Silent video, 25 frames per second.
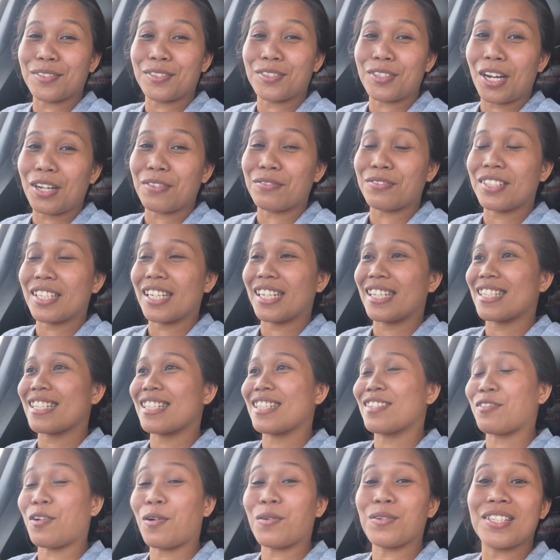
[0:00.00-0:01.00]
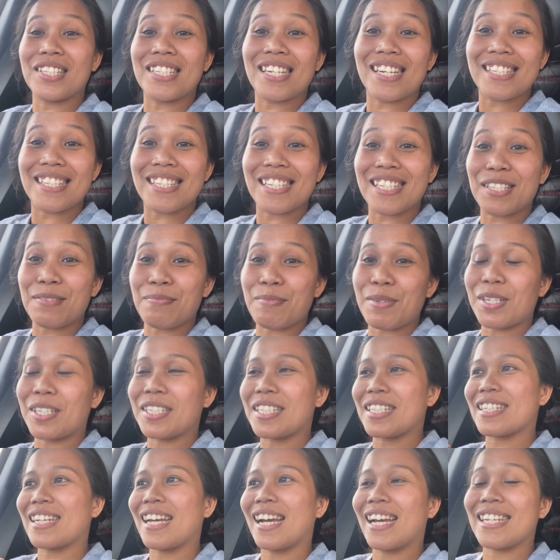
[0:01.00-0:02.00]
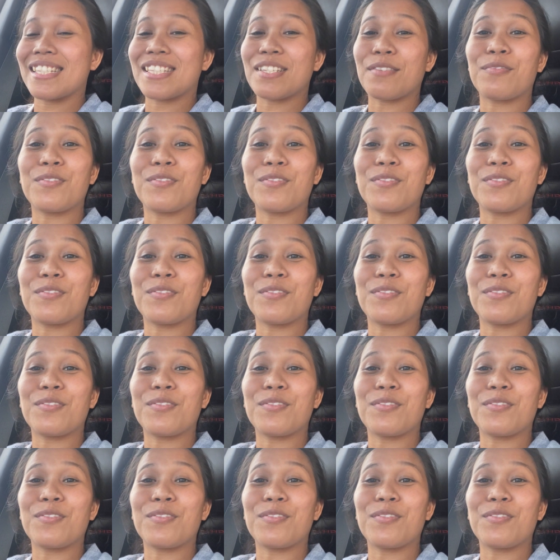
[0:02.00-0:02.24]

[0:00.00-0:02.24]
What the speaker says: drive test, road test experience, guys.